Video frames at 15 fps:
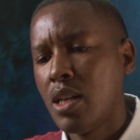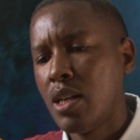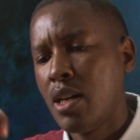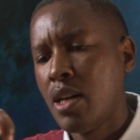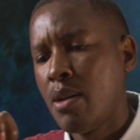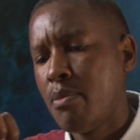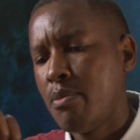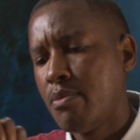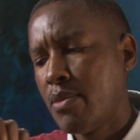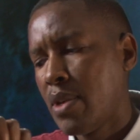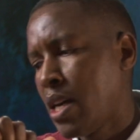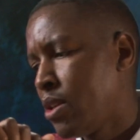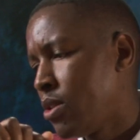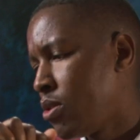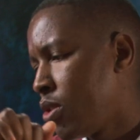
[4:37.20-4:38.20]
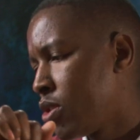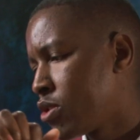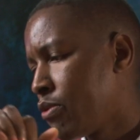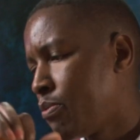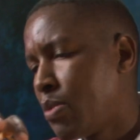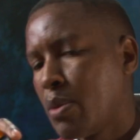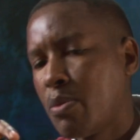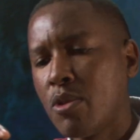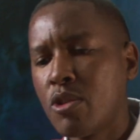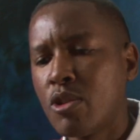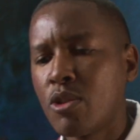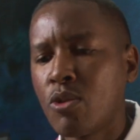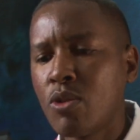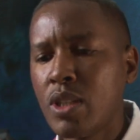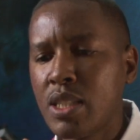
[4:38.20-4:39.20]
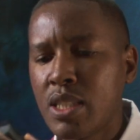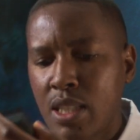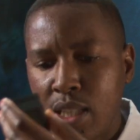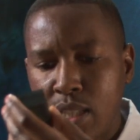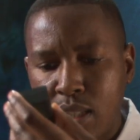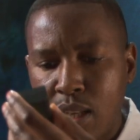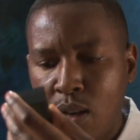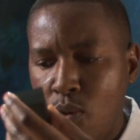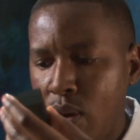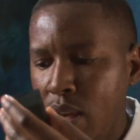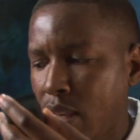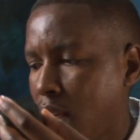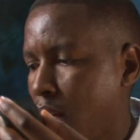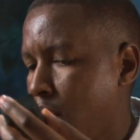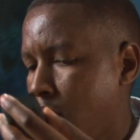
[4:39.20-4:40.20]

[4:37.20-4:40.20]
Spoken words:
I know lots of people throw these things away.